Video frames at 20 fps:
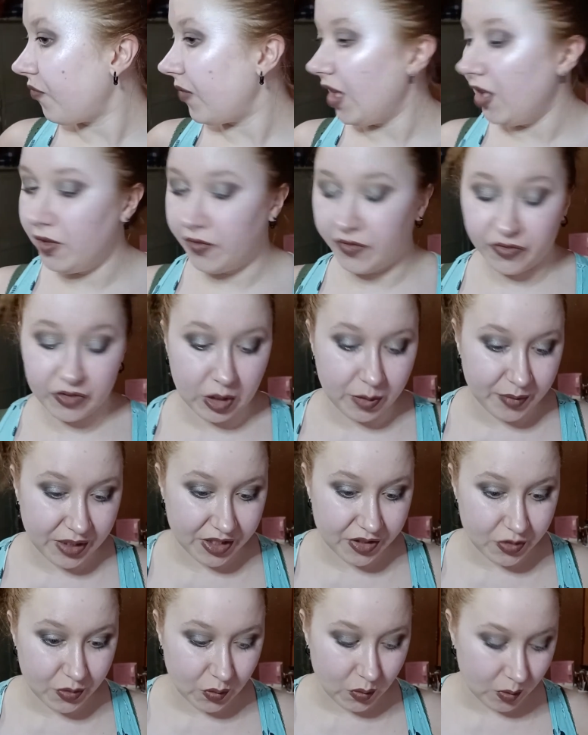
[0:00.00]
film
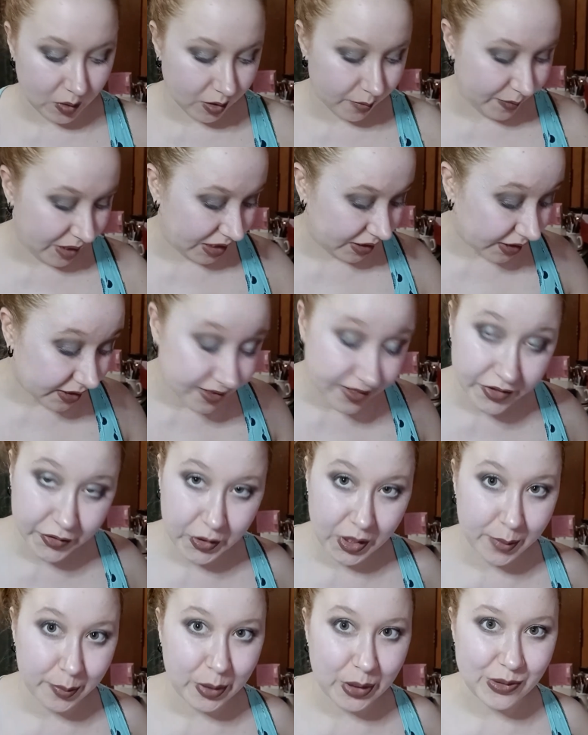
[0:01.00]
it or make an
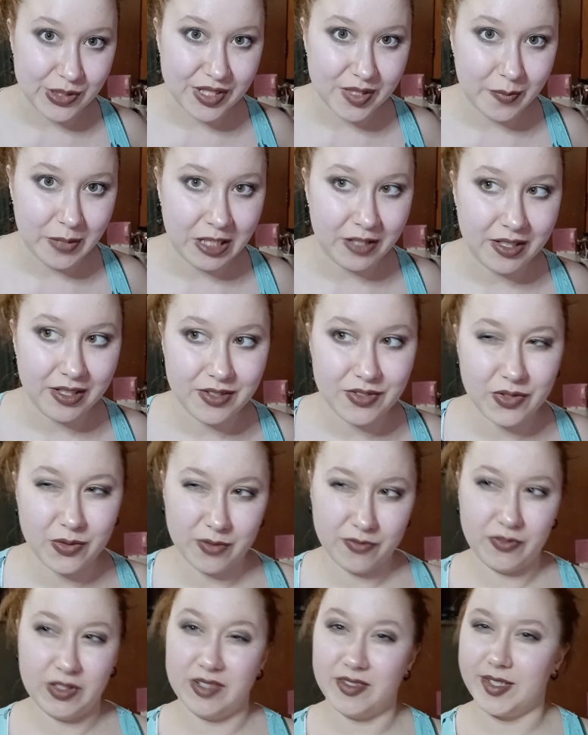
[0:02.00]
Instagram post about it, so
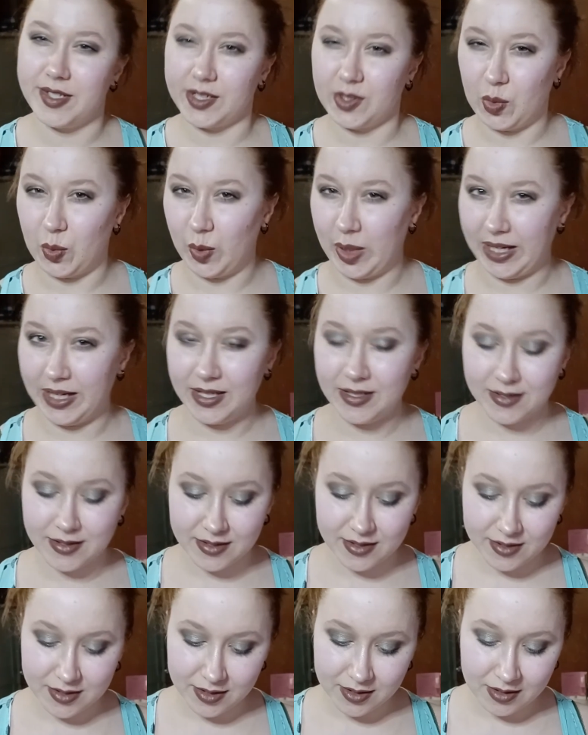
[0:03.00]
it feels like a
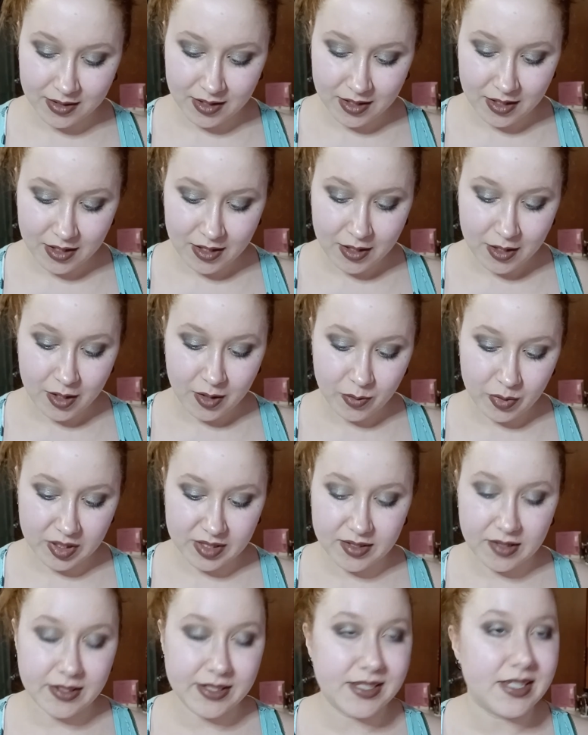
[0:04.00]
waste. But as
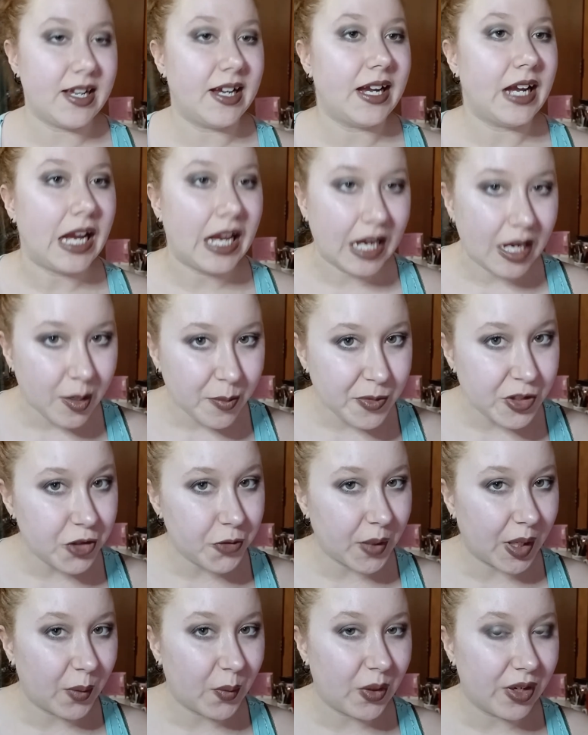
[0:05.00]
long as I am
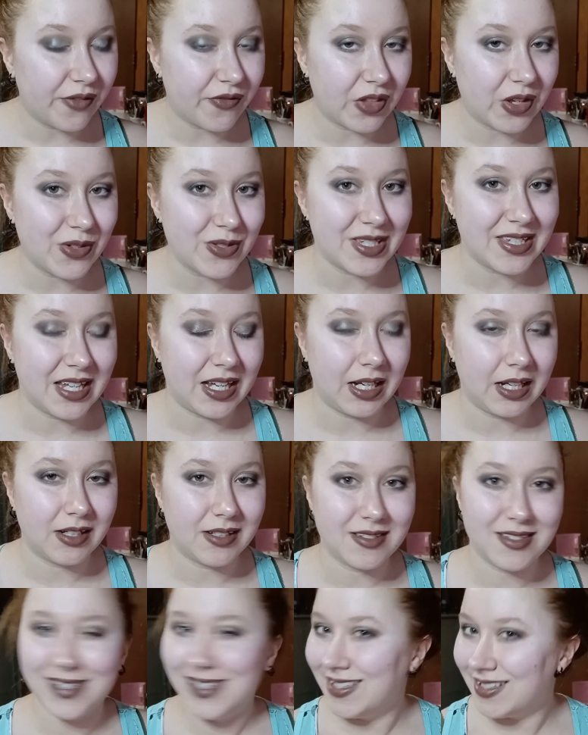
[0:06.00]
doing one of those
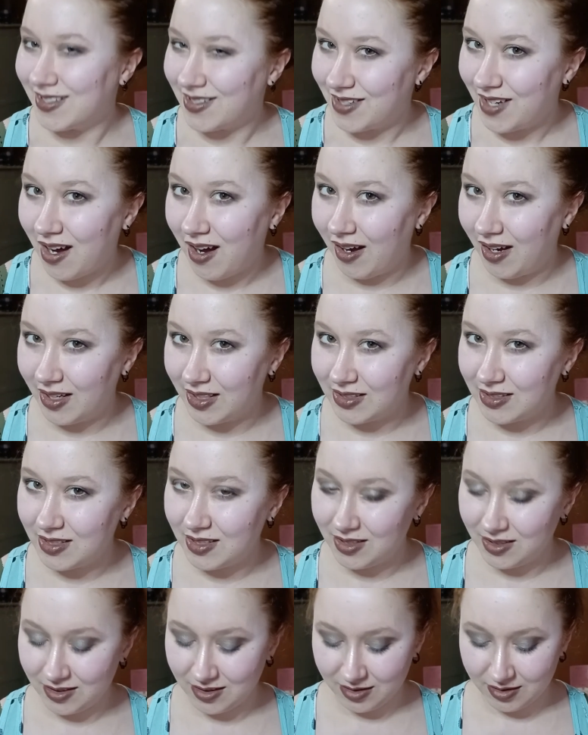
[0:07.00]
things, it's not.
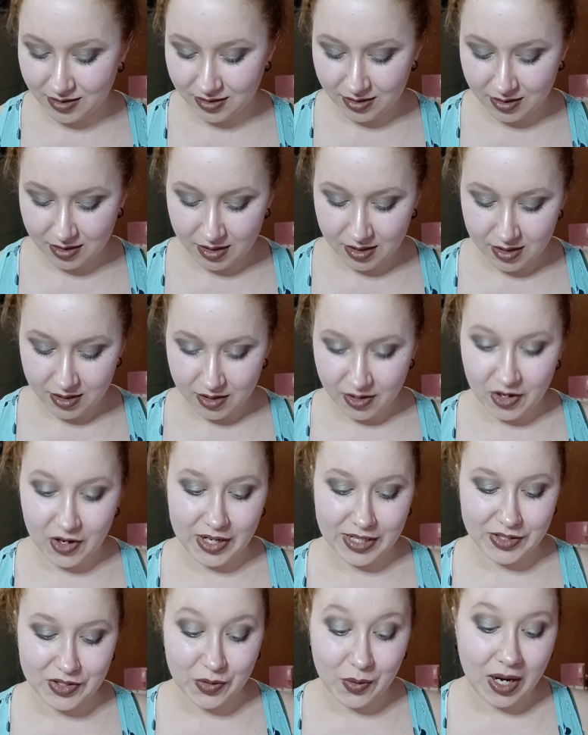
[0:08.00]

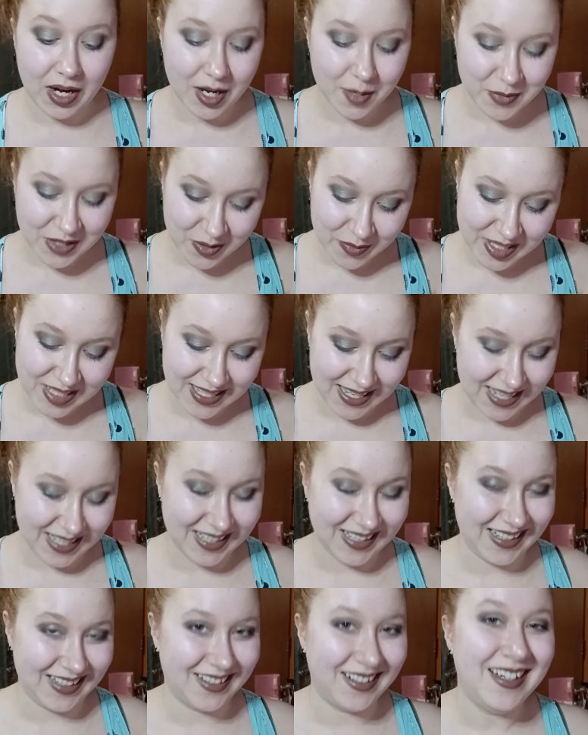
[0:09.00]
Alright, so I'm going to be
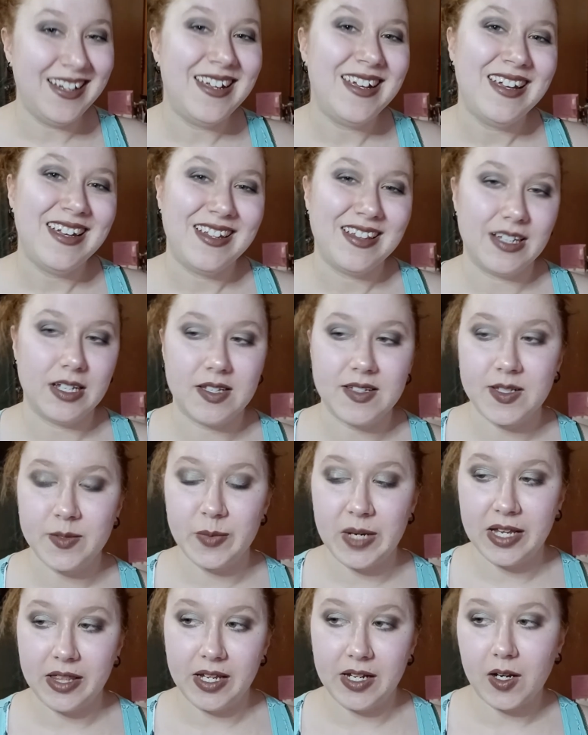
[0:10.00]
taking, this is
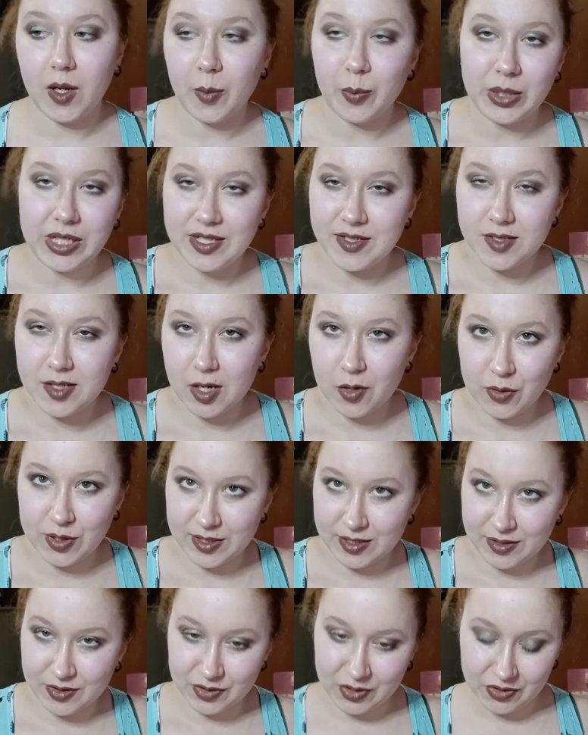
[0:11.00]
my like piece de
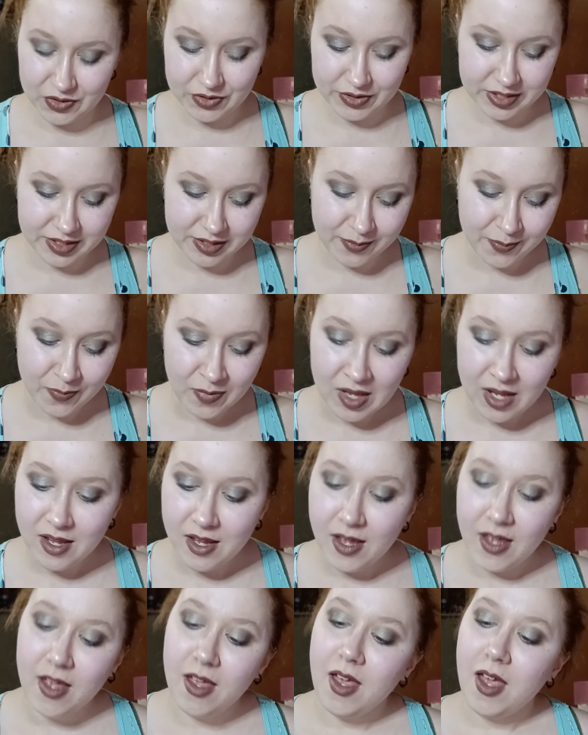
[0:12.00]
resistance,
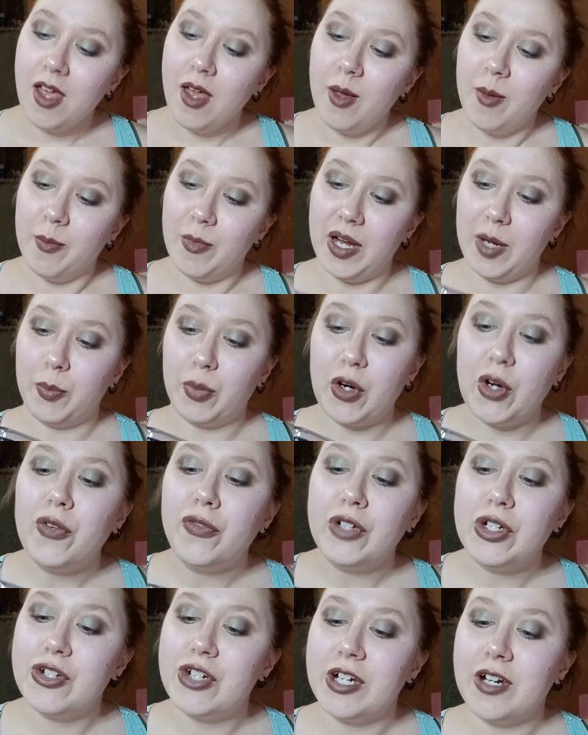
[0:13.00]
my
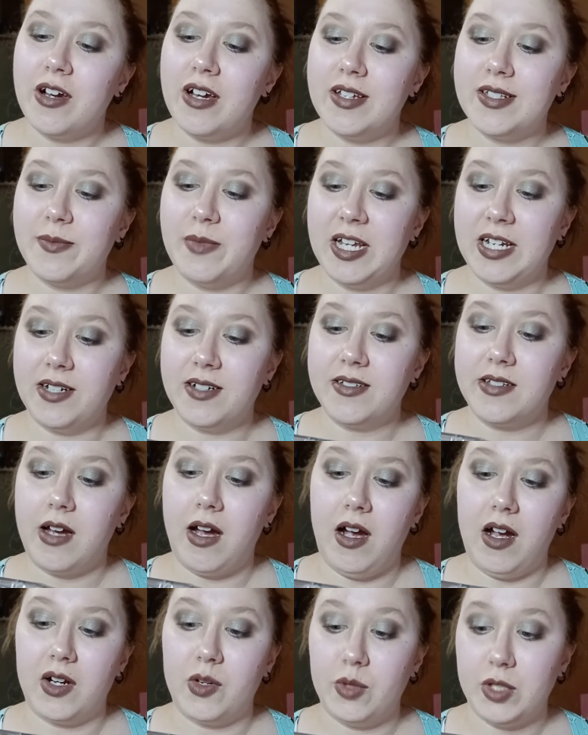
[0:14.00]
Profusion Cosmetics
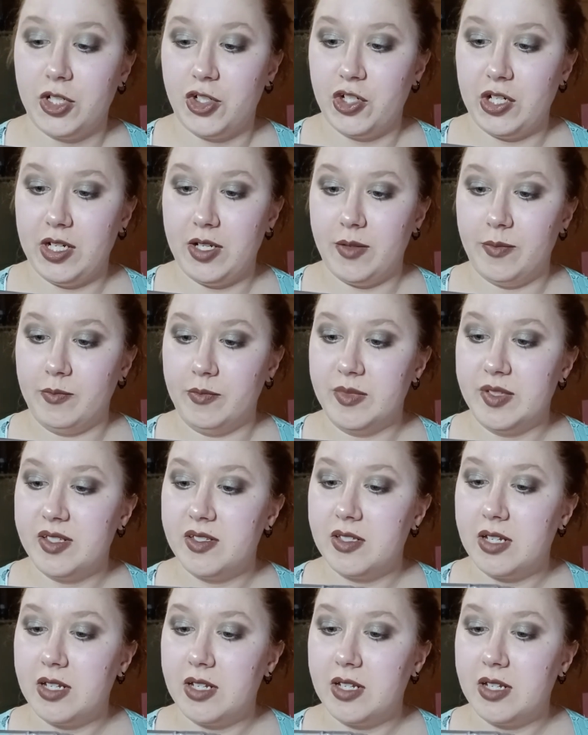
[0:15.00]
Aqua Gems